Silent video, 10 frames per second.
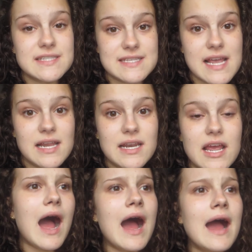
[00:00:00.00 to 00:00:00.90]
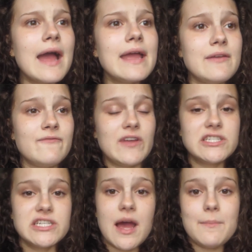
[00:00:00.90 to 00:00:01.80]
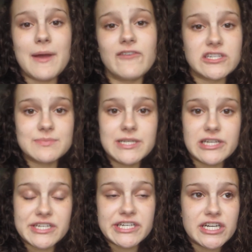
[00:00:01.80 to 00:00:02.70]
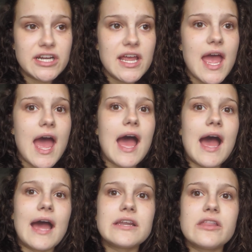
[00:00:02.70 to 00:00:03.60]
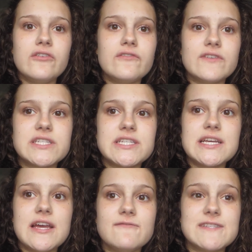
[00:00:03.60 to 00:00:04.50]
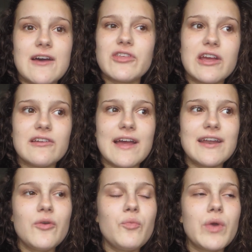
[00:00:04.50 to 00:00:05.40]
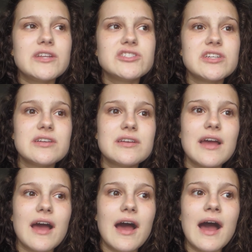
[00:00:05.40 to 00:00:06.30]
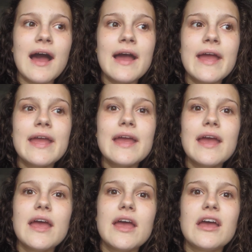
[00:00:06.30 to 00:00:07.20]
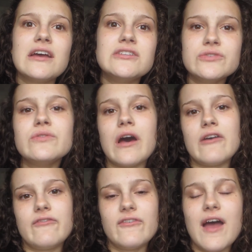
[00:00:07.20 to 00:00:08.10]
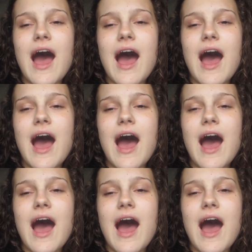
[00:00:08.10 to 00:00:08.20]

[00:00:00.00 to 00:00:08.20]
insane. I am finishing out my freshman year here at the University of South Carolina, which I do love.